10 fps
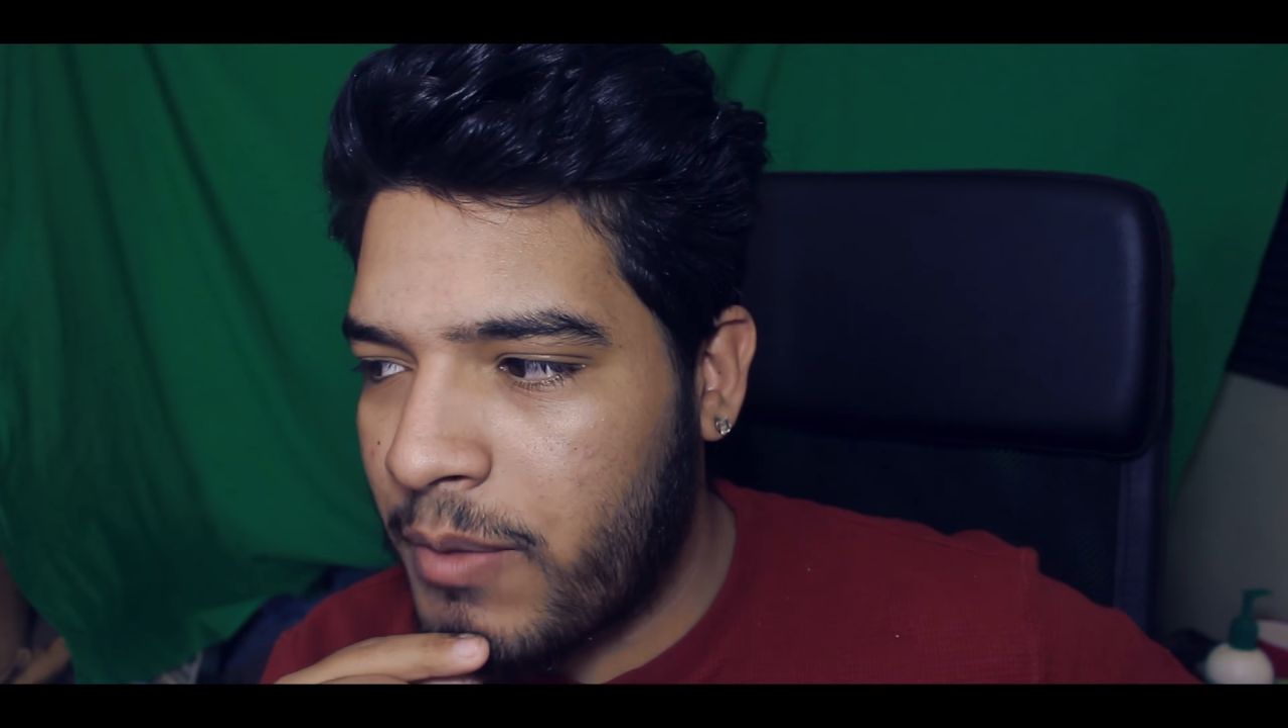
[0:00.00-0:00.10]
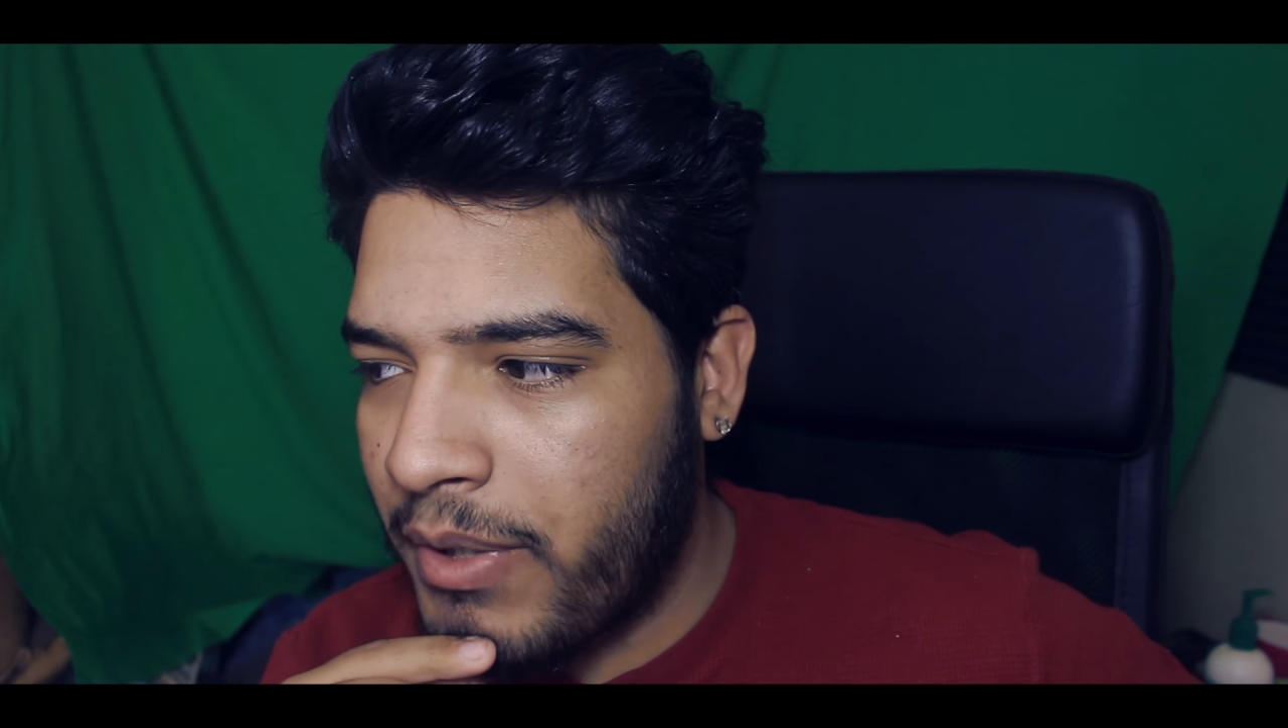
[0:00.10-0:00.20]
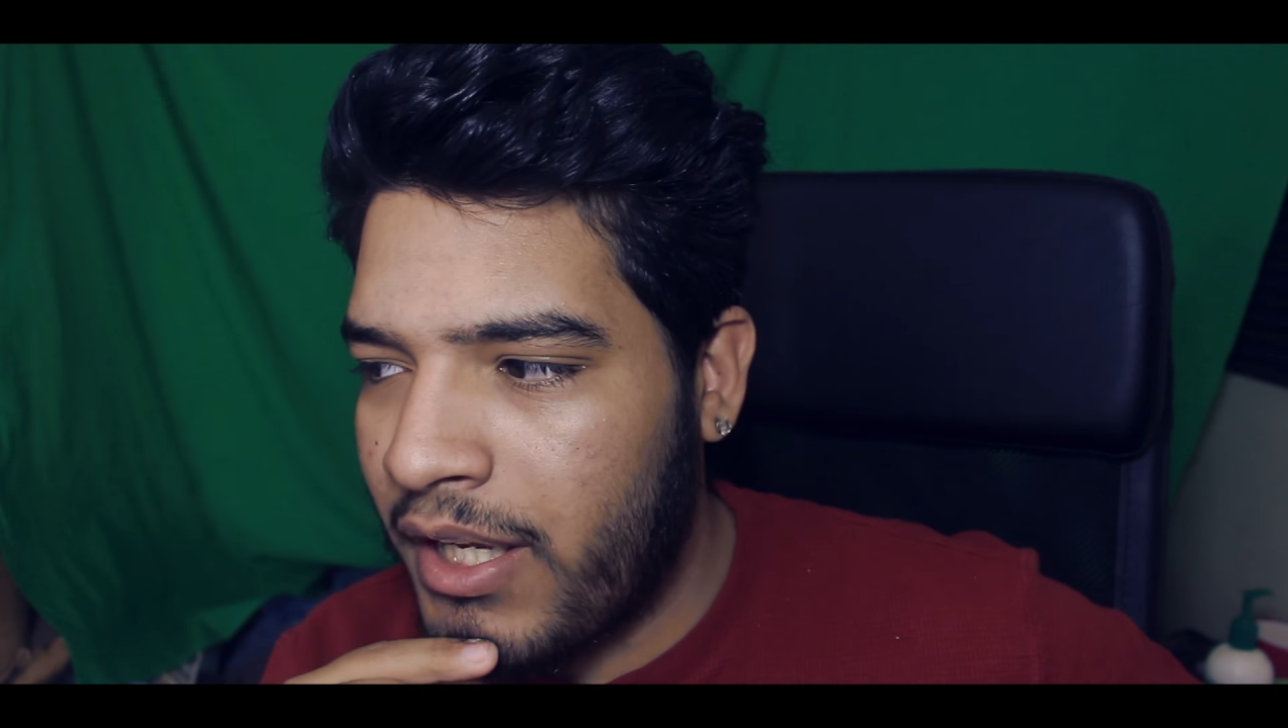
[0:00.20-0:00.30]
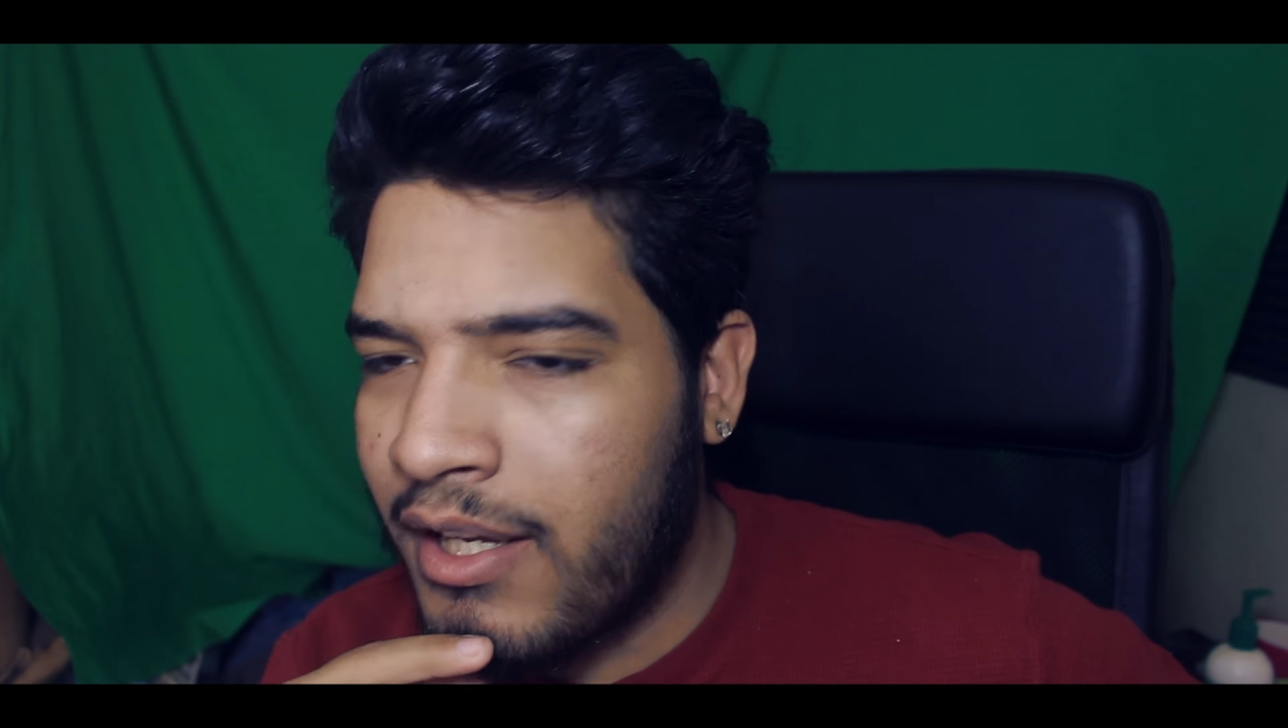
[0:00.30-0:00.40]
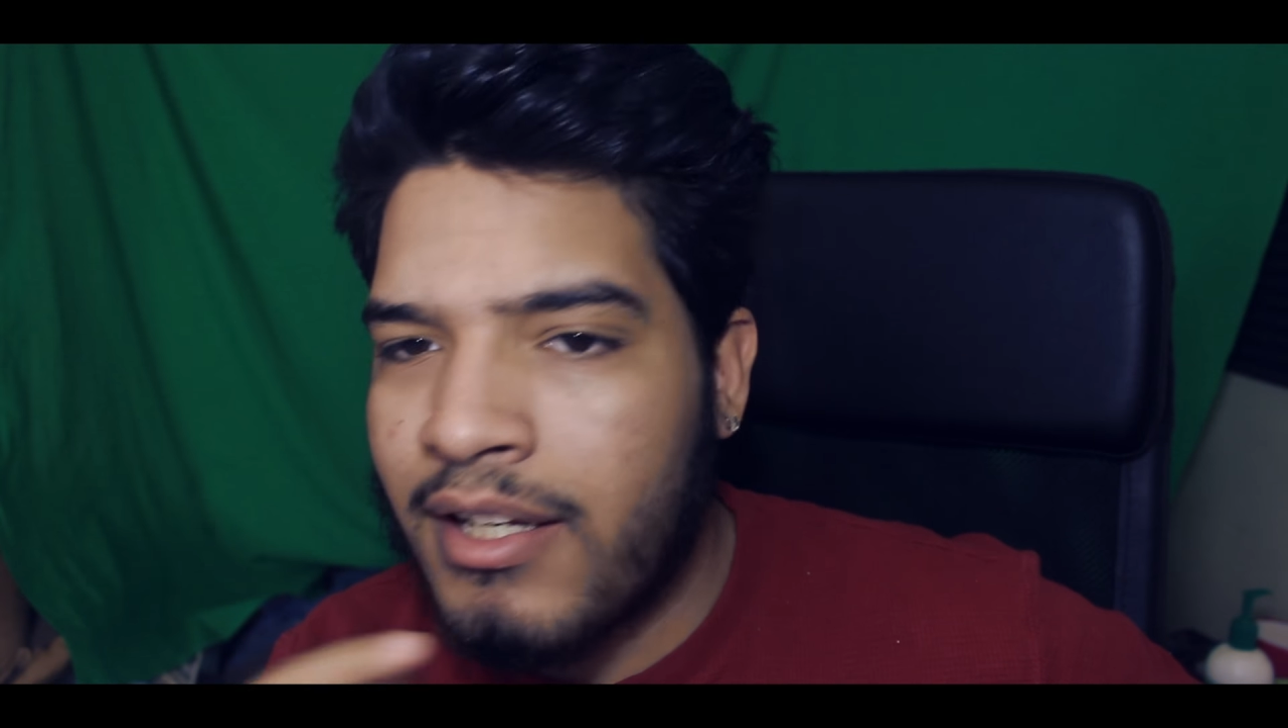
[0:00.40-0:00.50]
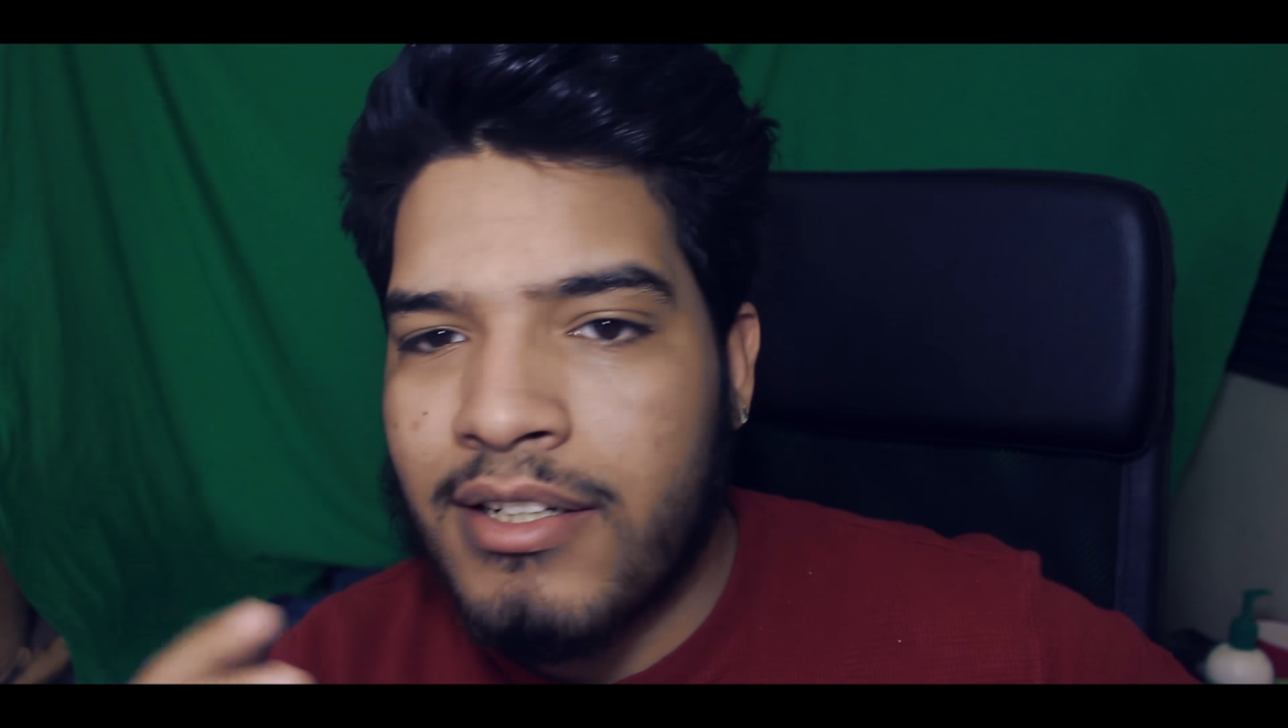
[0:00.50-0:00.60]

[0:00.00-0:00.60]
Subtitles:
be